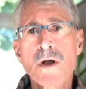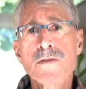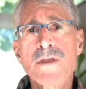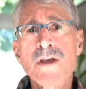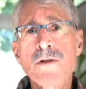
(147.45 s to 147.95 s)

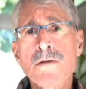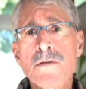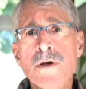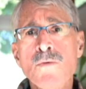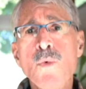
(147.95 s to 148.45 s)

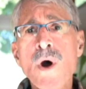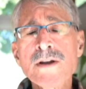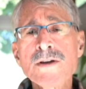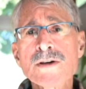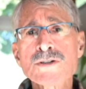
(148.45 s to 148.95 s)
The
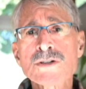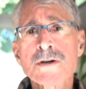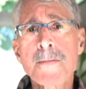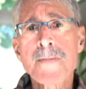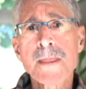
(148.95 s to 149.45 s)
wetness
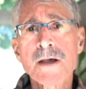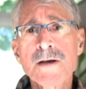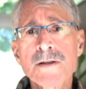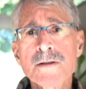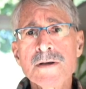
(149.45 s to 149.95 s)

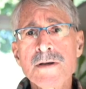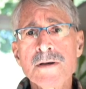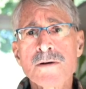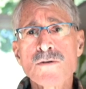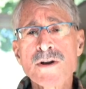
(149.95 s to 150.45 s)
in
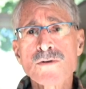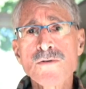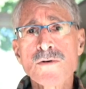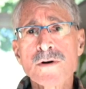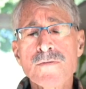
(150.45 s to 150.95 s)
the Greater
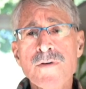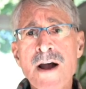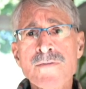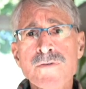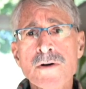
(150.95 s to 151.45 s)
Horn of
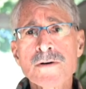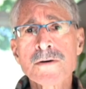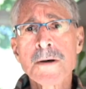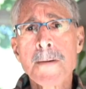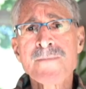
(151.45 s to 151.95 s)

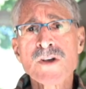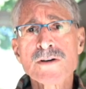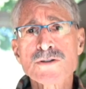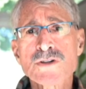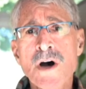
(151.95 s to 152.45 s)
Africa
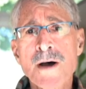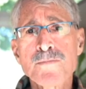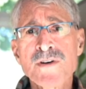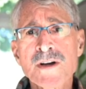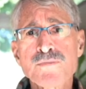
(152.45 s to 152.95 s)
is not
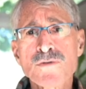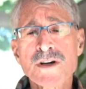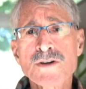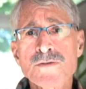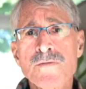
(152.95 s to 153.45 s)
being
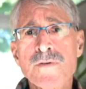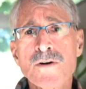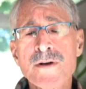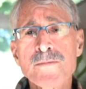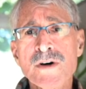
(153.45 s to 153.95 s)
predicted
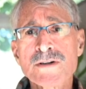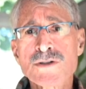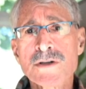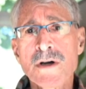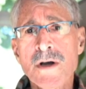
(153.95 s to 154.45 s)
very much,
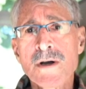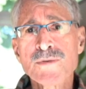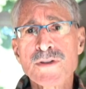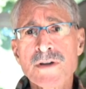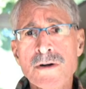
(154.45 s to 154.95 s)

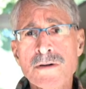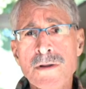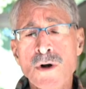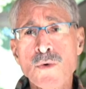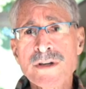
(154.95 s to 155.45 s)
but
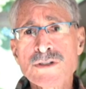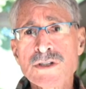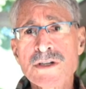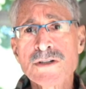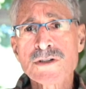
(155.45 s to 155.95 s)
their wet
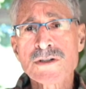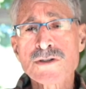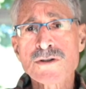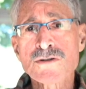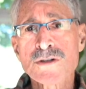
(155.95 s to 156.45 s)
season is
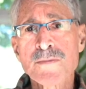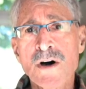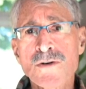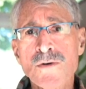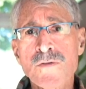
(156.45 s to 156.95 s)
just
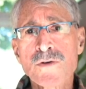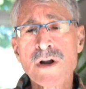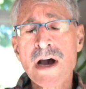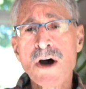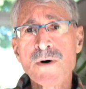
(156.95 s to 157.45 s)
about over
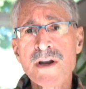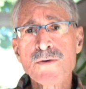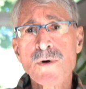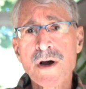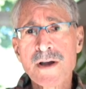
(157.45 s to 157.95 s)
now
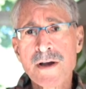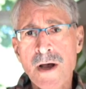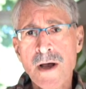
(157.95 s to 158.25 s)
anyway.